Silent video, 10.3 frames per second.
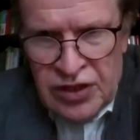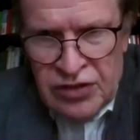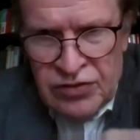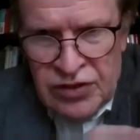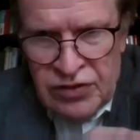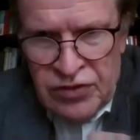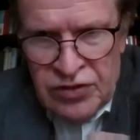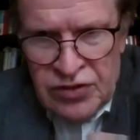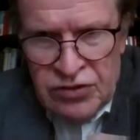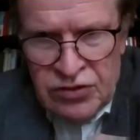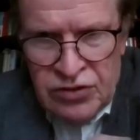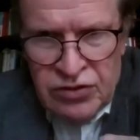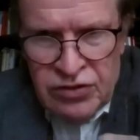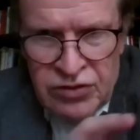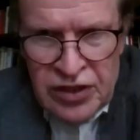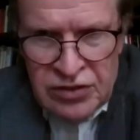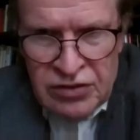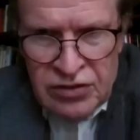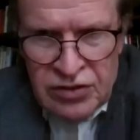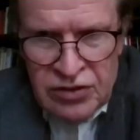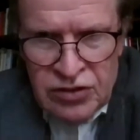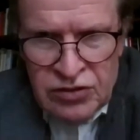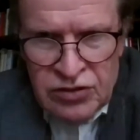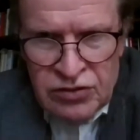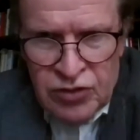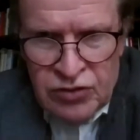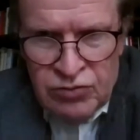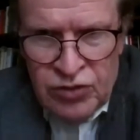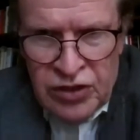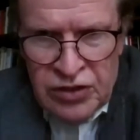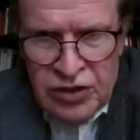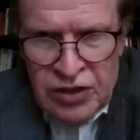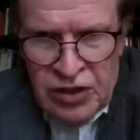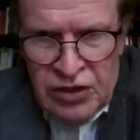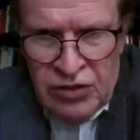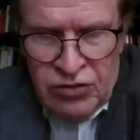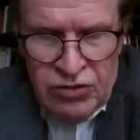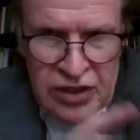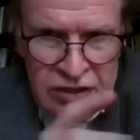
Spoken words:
of the 17th century that creates the conditions of the modern world, or